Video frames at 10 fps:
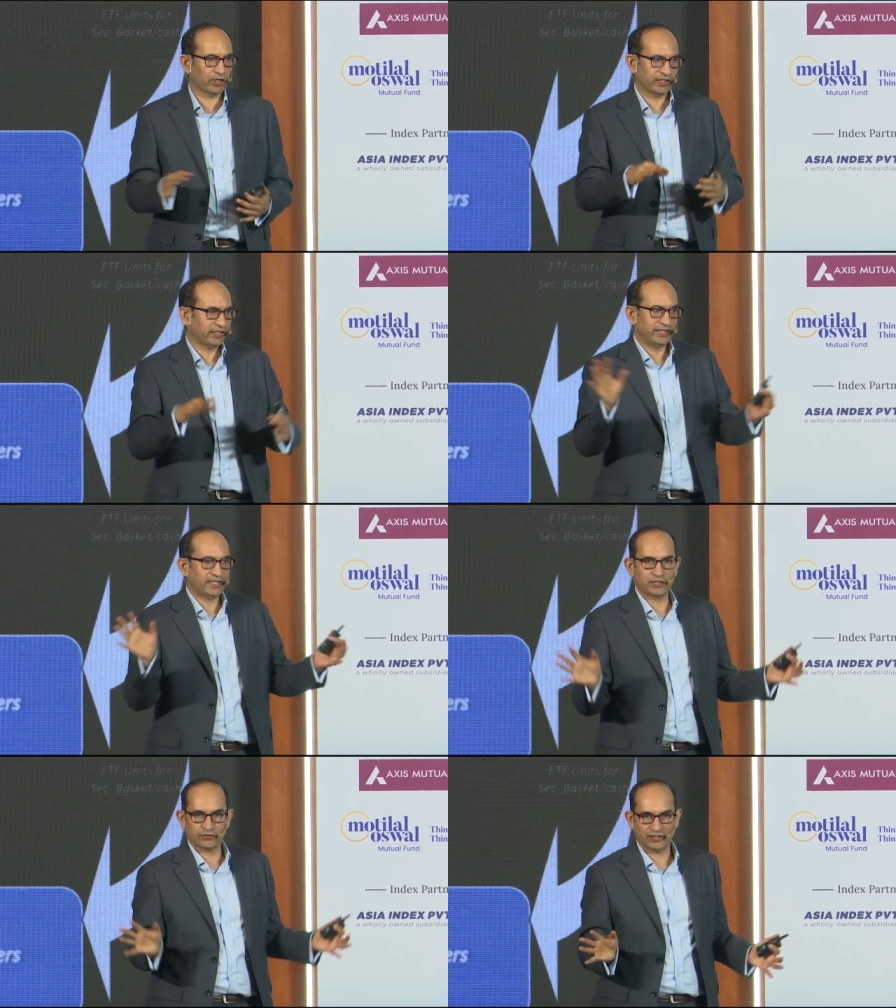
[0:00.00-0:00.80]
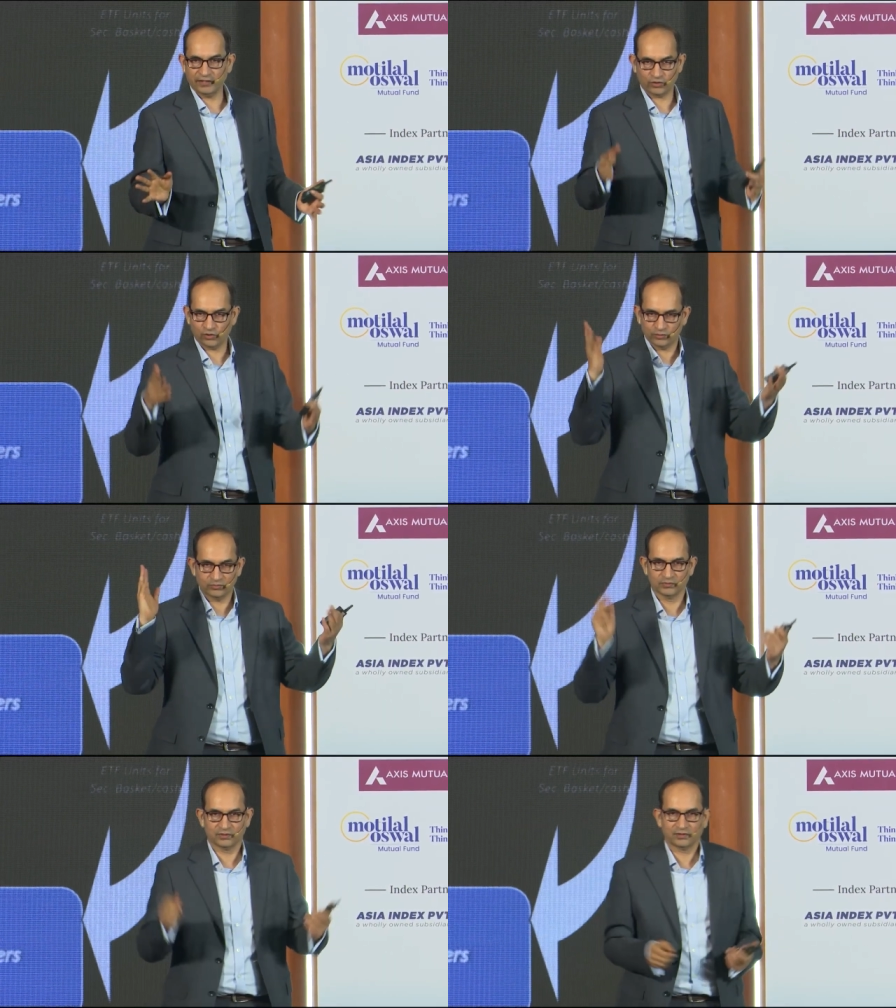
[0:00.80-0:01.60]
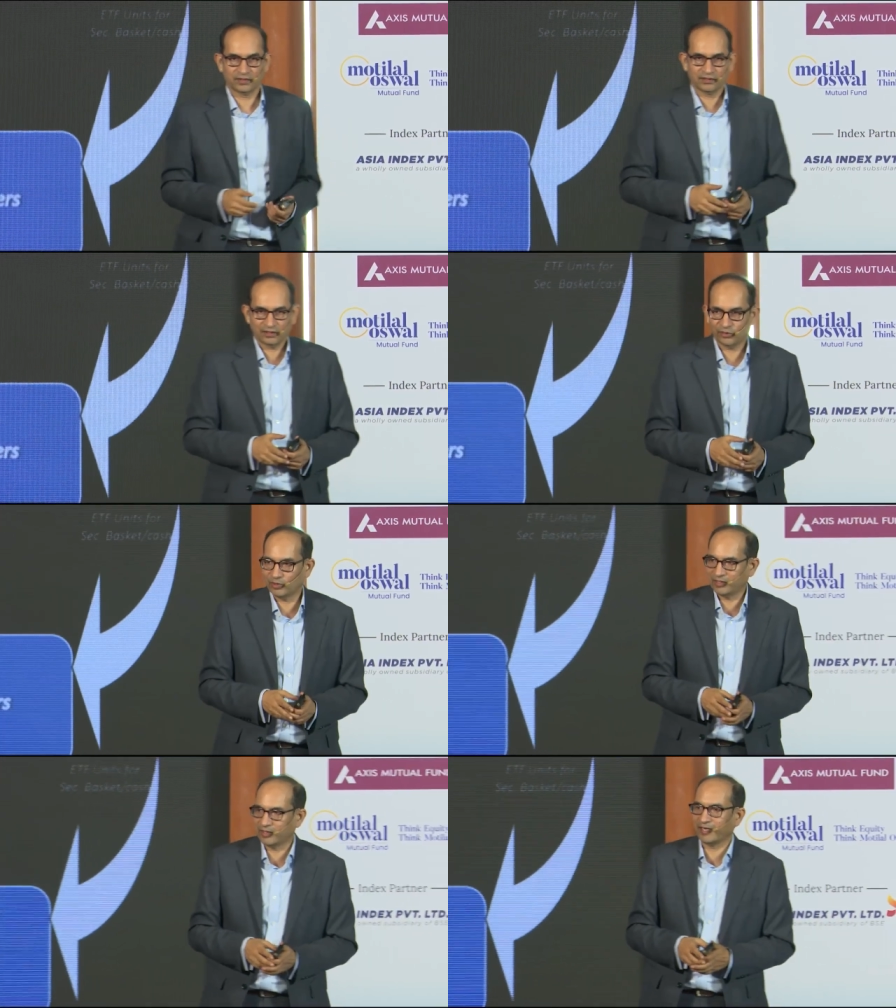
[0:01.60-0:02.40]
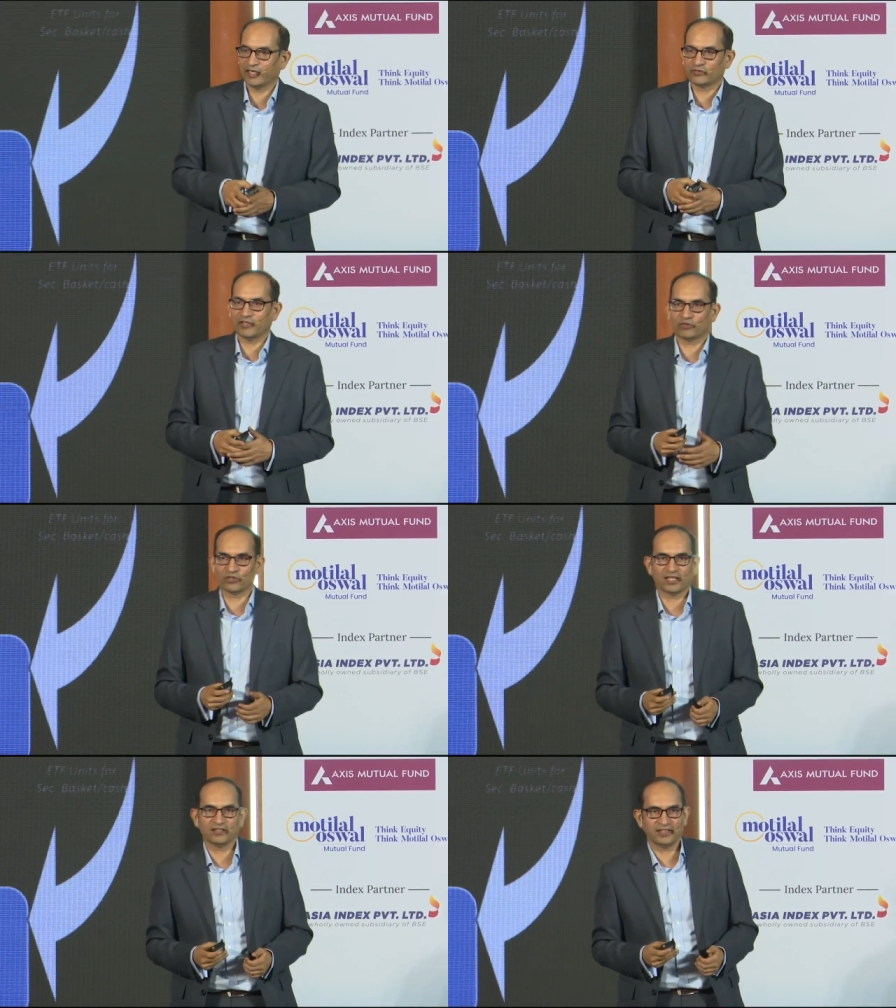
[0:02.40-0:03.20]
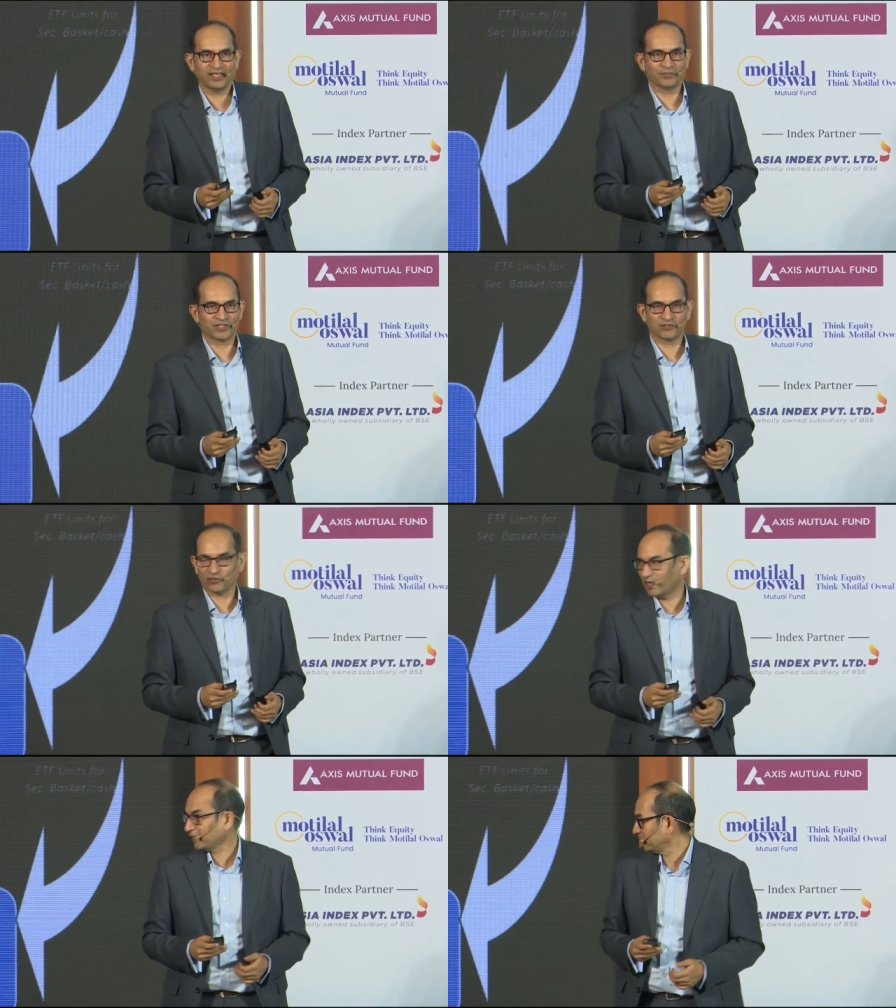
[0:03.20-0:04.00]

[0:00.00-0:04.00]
In India, it's free. So I guess we have to thank the AMCs for that